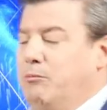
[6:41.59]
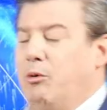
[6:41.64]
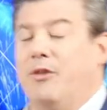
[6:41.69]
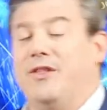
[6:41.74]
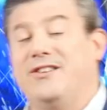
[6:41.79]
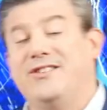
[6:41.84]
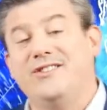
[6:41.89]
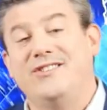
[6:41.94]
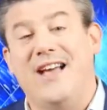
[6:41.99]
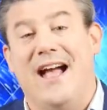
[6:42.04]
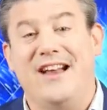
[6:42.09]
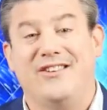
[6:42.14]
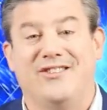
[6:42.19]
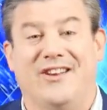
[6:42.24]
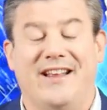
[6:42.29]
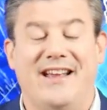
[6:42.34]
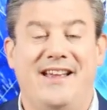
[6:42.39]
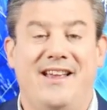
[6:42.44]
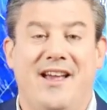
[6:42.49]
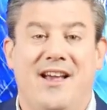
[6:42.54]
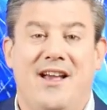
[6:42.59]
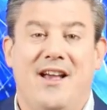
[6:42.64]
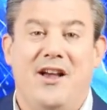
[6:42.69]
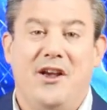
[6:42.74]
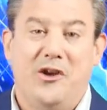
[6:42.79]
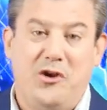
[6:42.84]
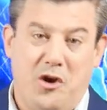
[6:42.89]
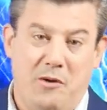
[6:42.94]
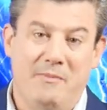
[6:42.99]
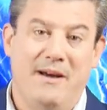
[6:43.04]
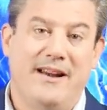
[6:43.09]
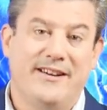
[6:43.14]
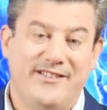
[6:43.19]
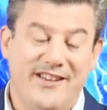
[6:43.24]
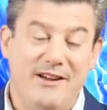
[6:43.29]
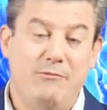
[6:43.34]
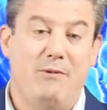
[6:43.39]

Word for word: well, this is actually humidity,